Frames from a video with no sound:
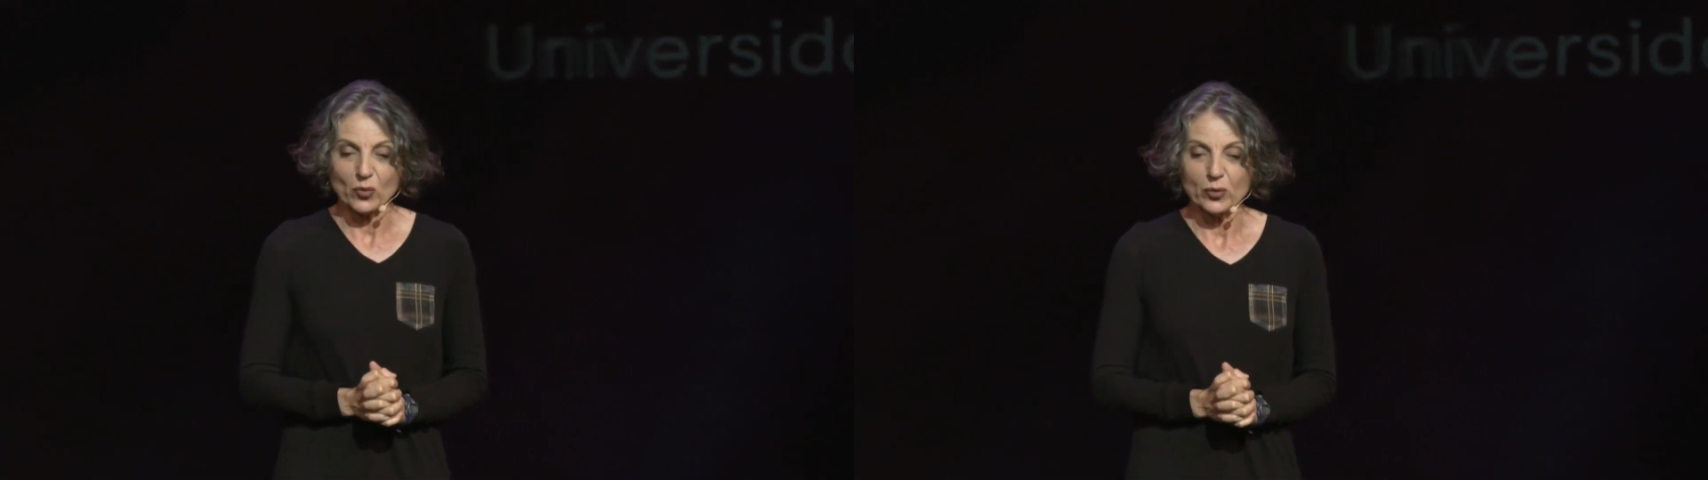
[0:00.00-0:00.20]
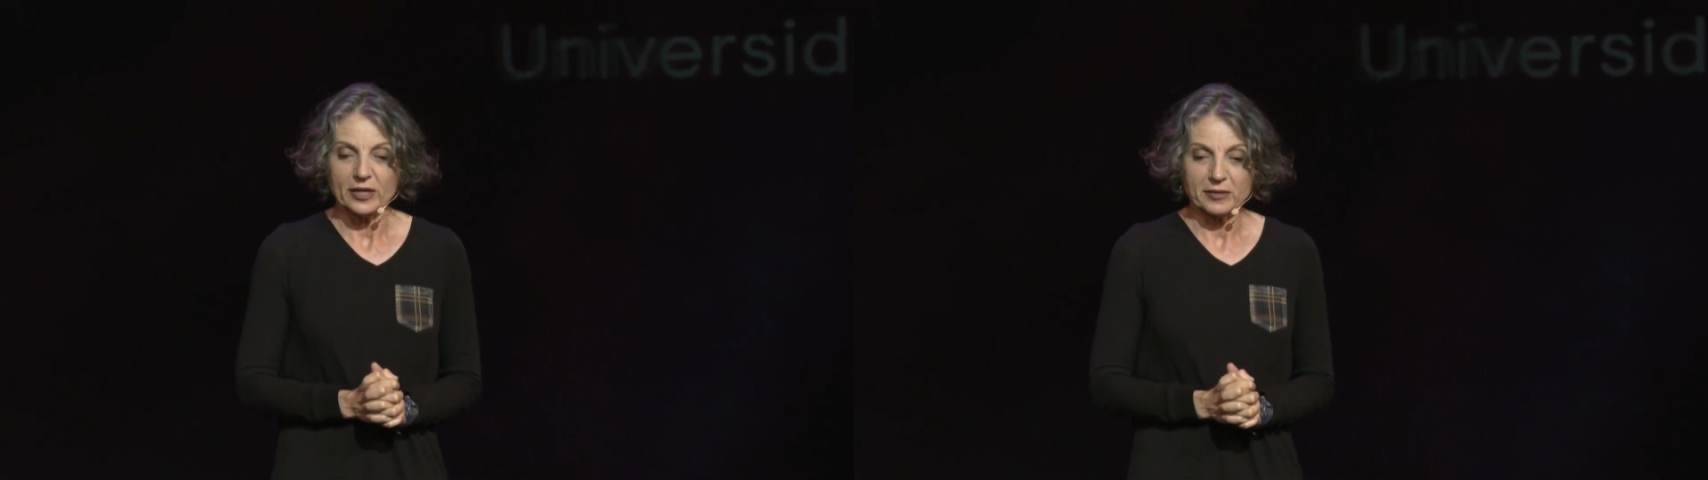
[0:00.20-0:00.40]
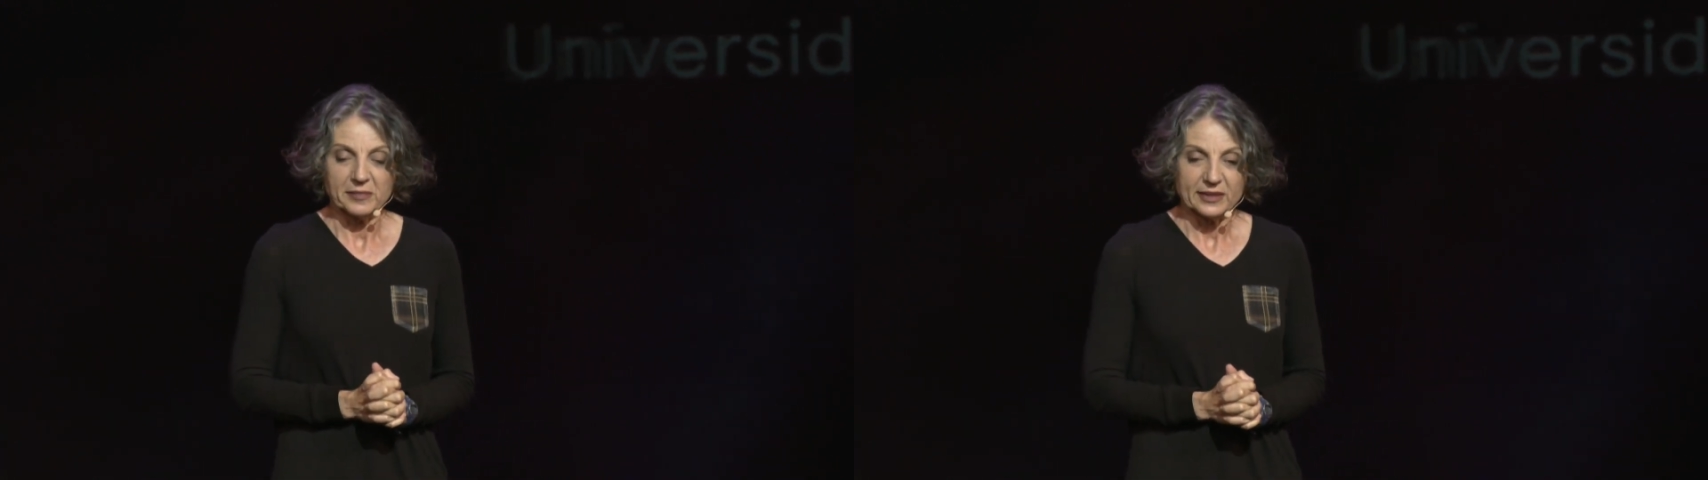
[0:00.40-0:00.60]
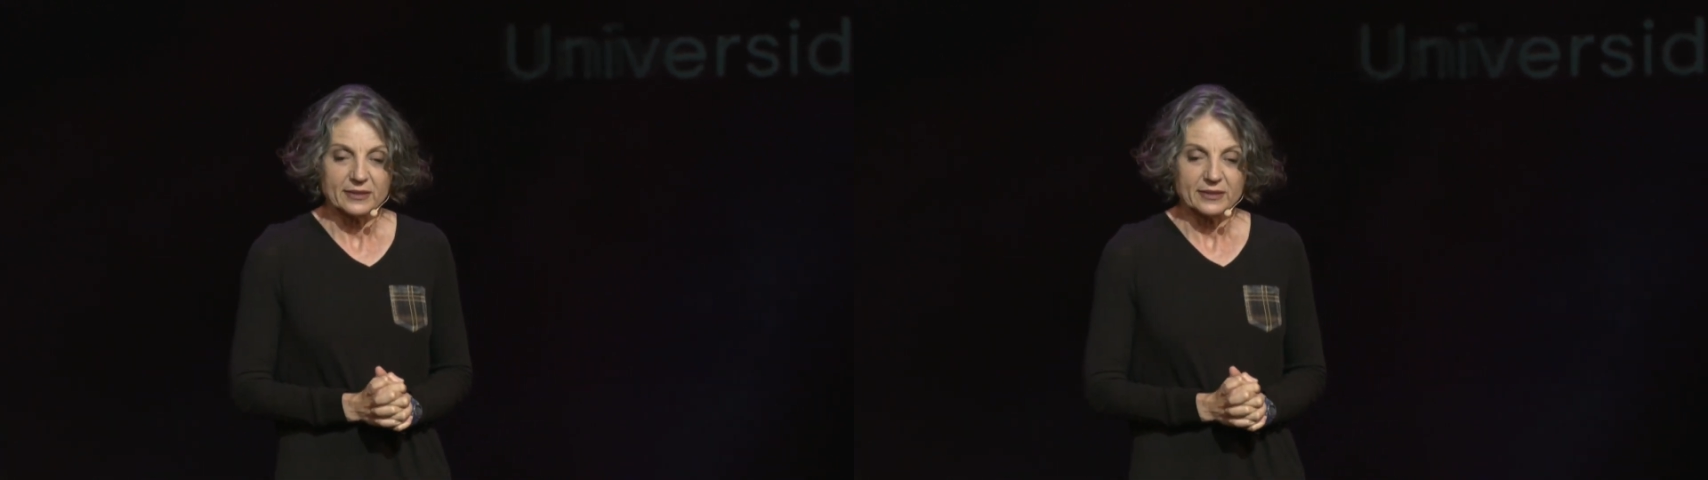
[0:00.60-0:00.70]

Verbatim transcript: and uh,